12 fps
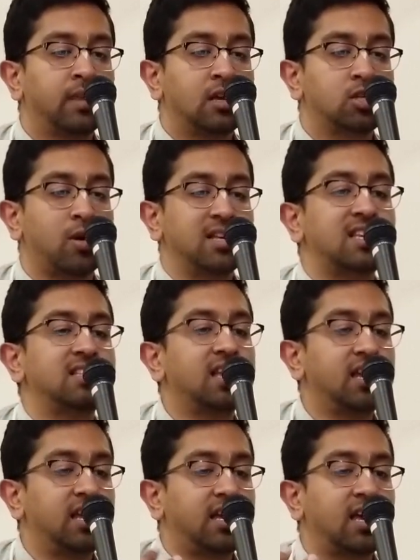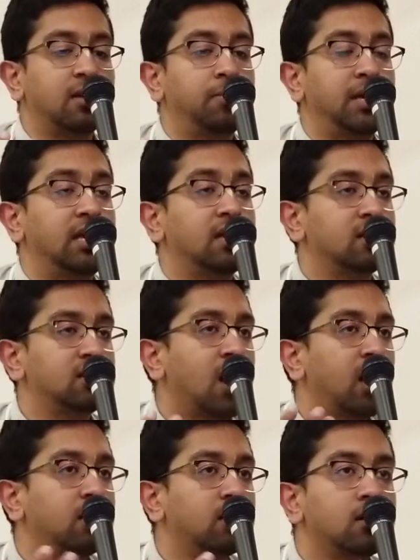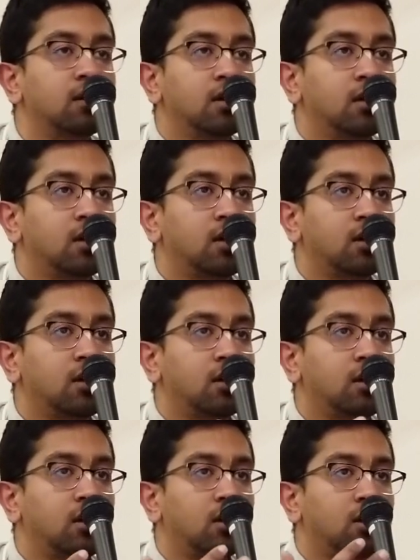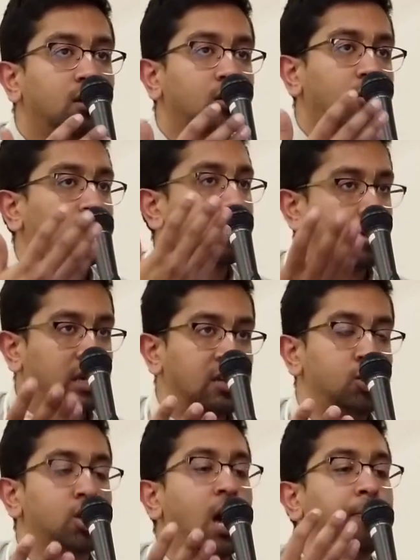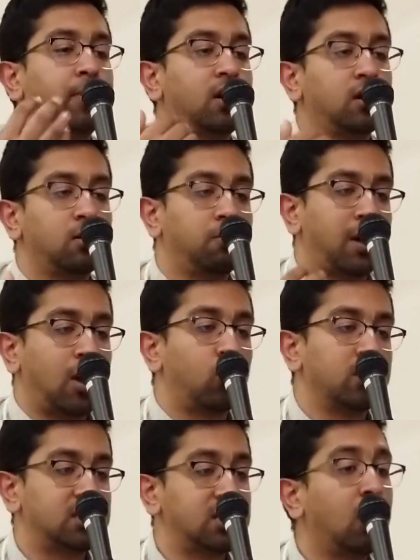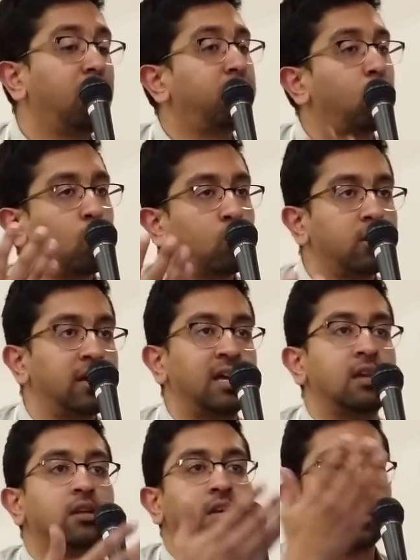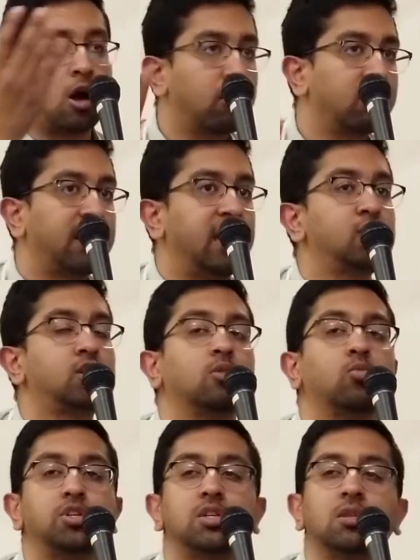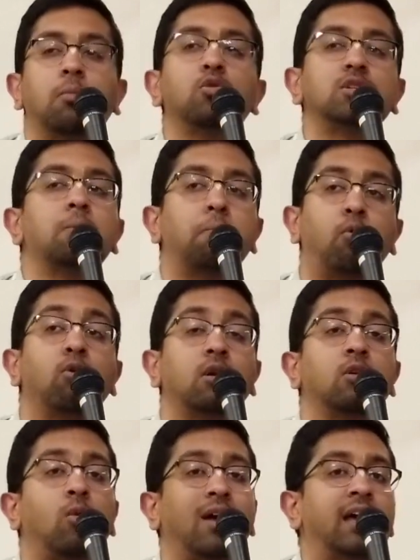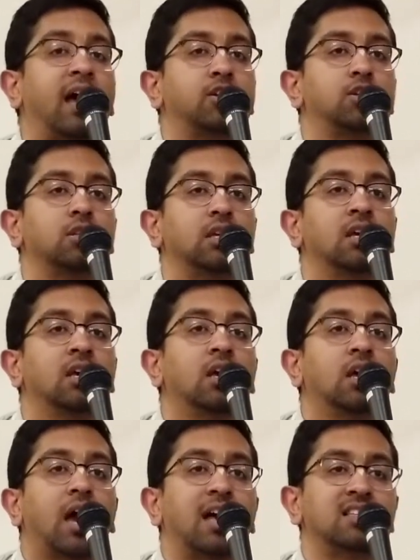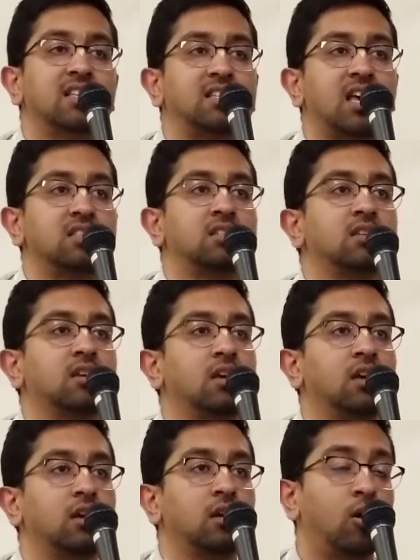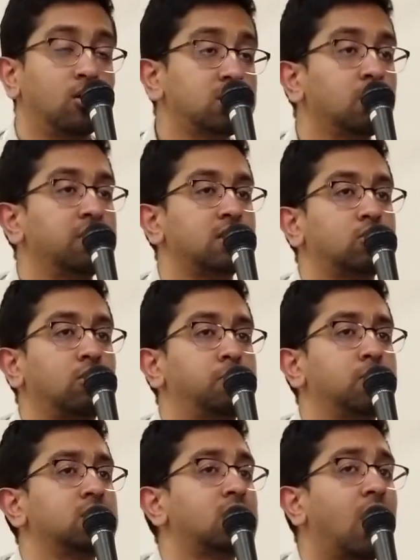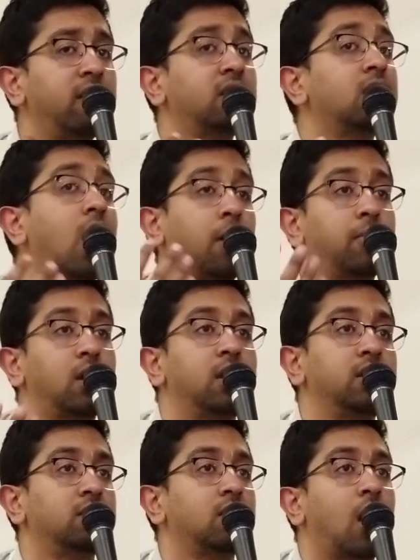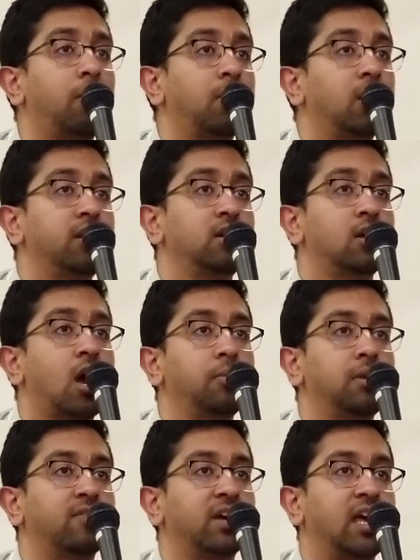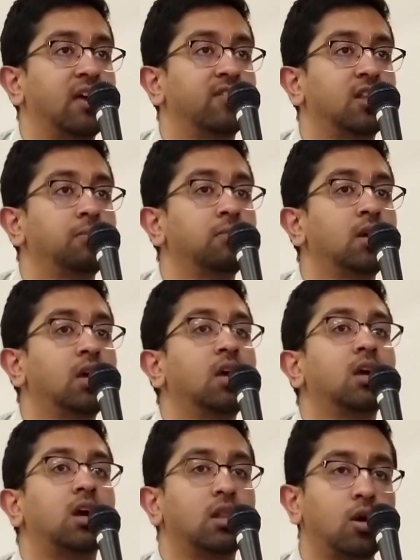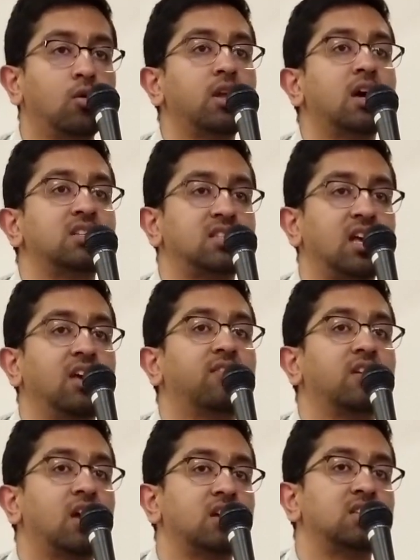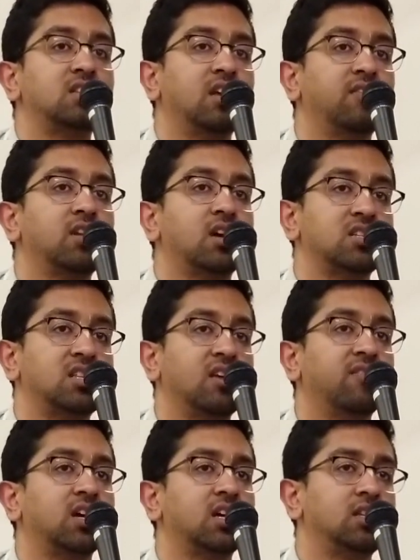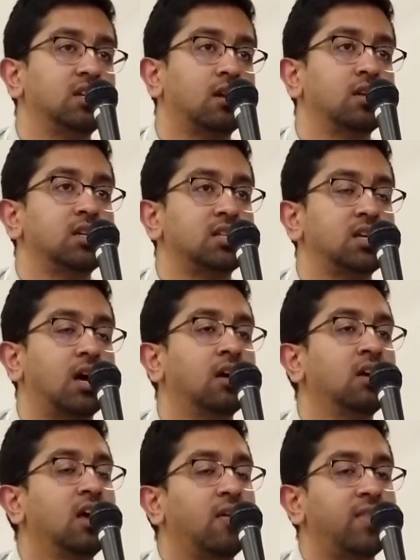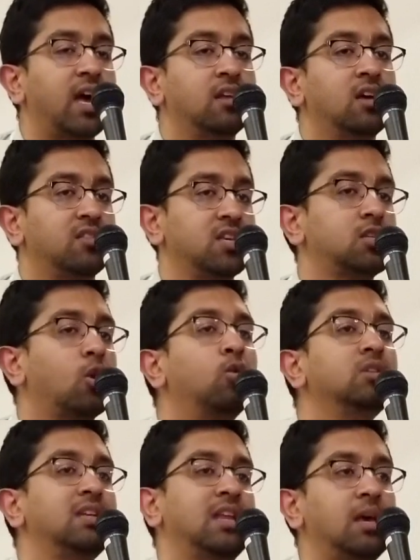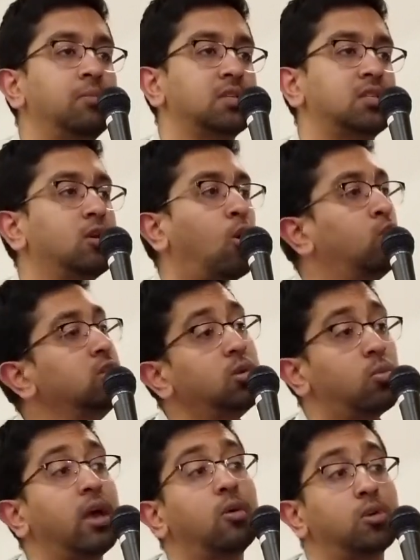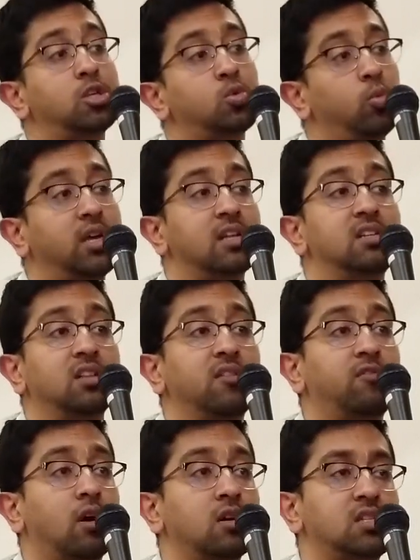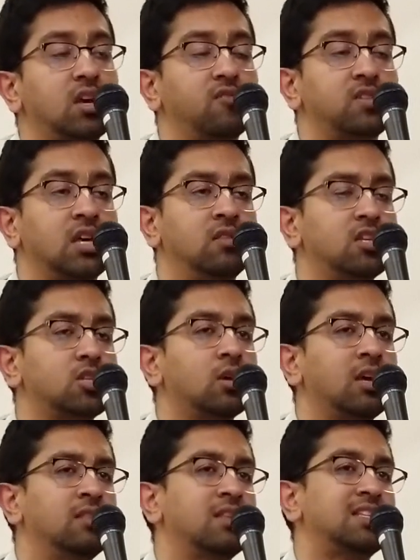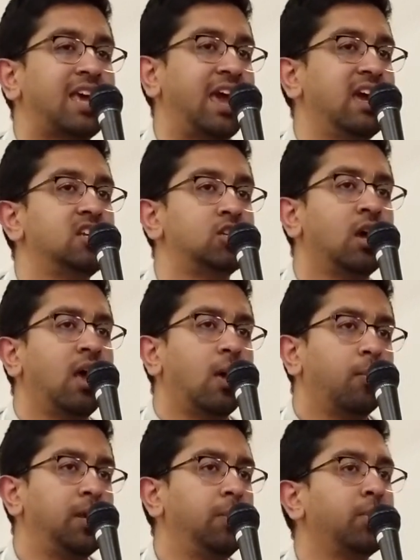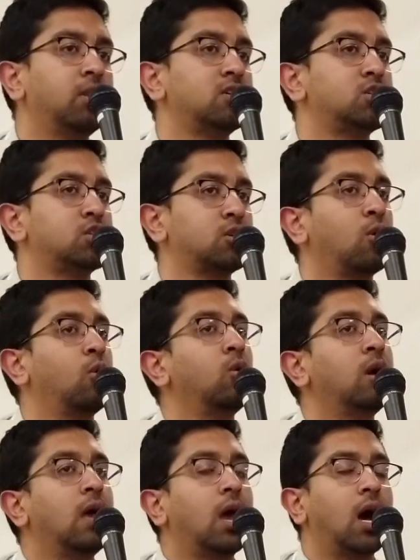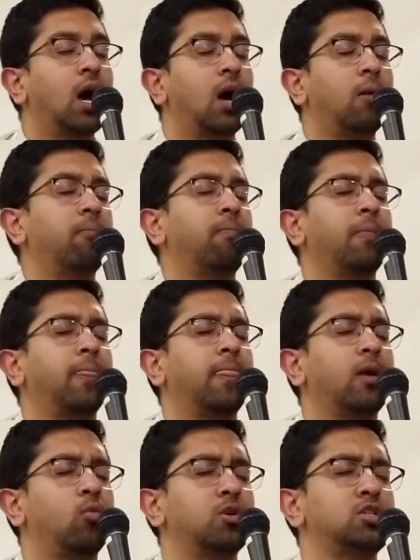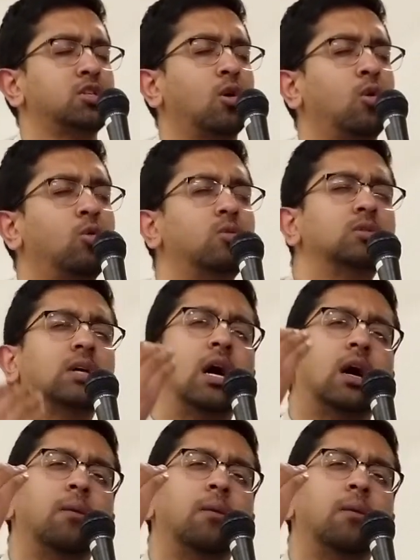So as I said, it can be done in japa by oneself or in congregation, which is the most important way actually. As it says also in the scriptures, Harinama, Harinama, Harinama Kevalam, Kalo Nasteva, Nasteva, Nasteva Katiranyata. That this holy name is the only way which we can deliver ourselves. In this age, people are so, we're so,